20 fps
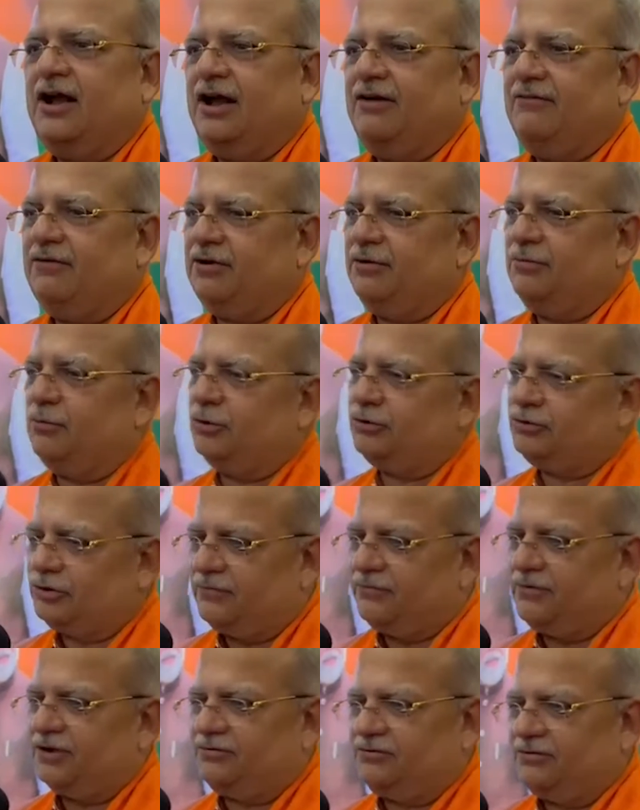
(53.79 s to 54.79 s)
most of
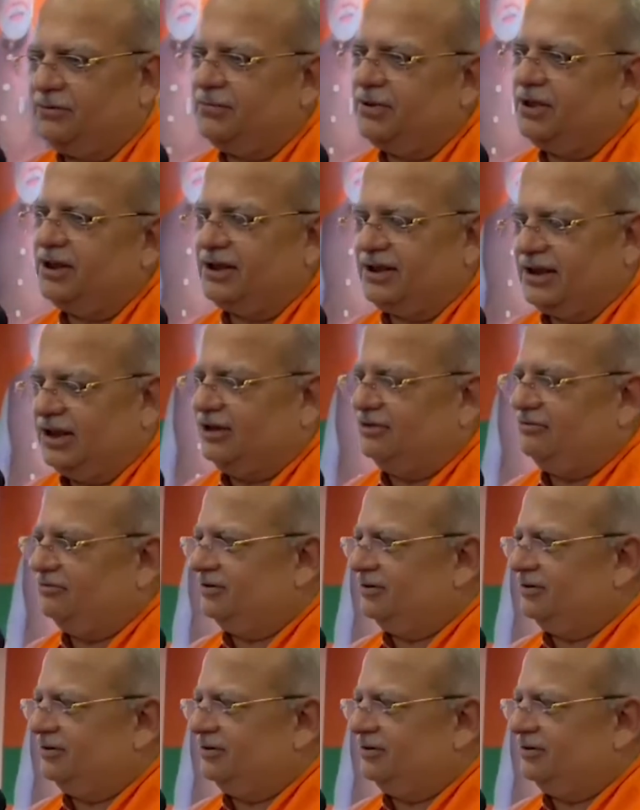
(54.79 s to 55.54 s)
us will be relieved.